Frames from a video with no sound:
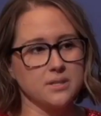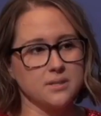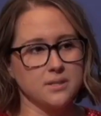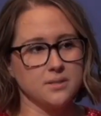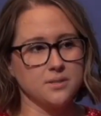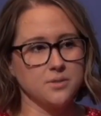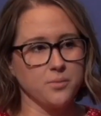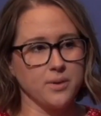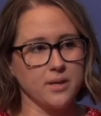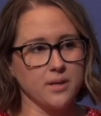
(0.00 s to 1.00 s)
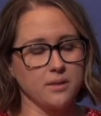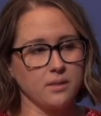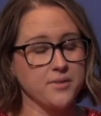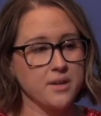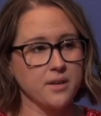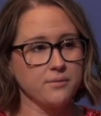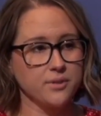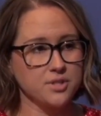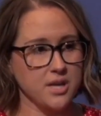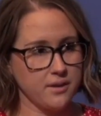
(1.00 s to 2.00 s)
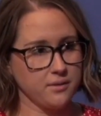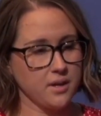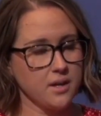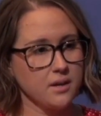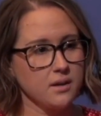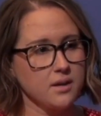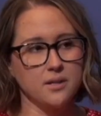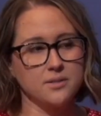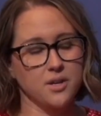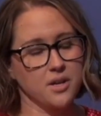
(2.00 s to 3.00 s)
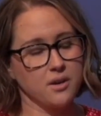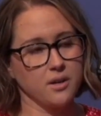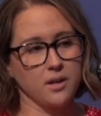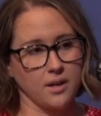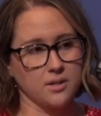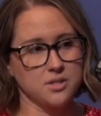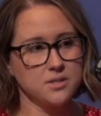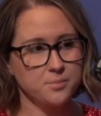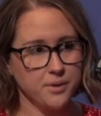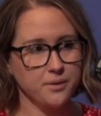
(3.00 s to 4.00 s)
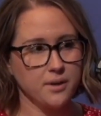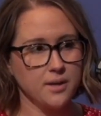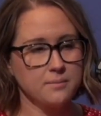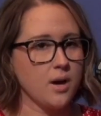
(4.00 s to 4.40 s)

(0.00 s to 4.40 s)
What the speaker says: assist with funding for childcare is our Care and Connections program.